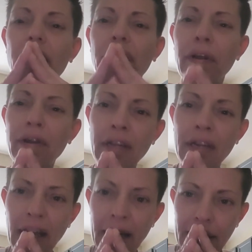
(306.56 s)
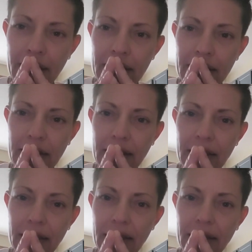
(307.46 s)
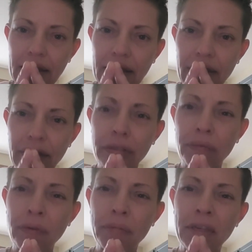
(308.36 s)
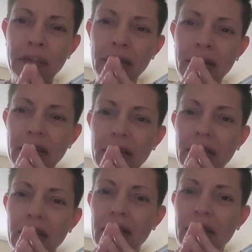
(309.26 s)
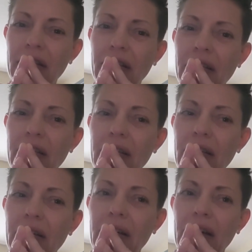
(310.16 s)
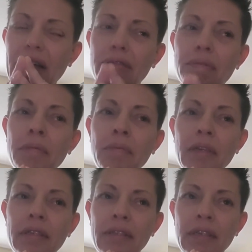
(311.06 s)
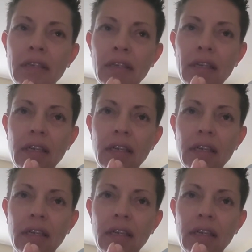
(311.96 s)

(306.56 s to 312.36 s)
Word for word: 30 days this woman has been missing.